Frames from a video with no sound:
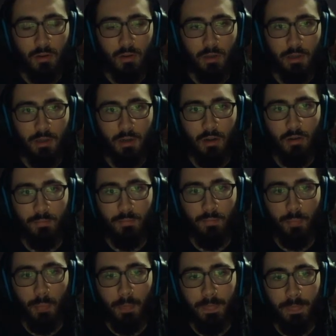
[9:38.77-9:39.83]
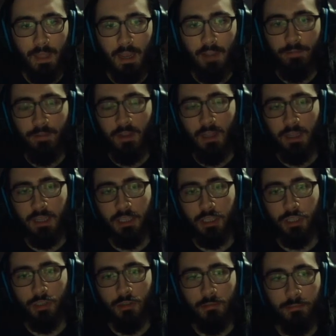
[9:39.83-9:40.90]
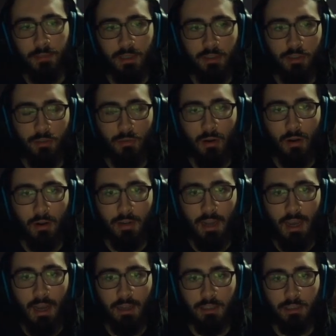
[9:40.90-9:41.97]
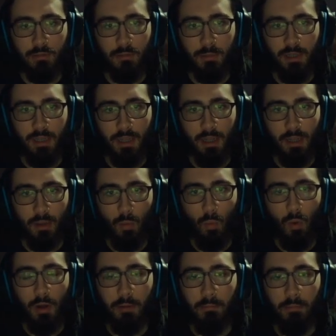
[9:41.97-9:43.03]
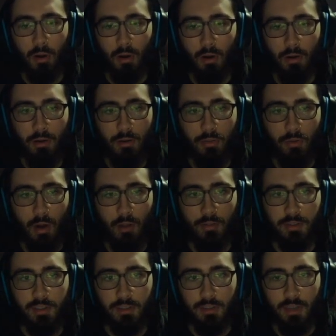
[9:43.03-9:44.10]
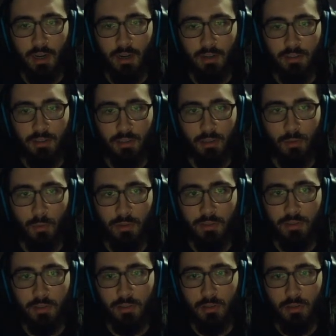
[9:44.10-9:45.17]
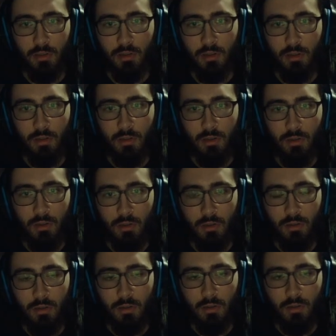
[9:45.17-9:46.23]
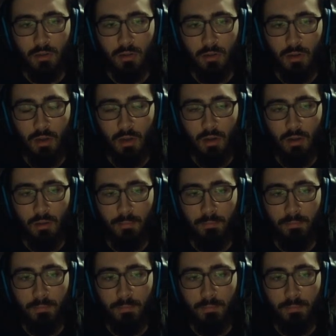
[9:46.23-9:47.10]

You know, I feel like it shouldn't be too hard to ask for me to get like one burn throughout this entire sequence. Um,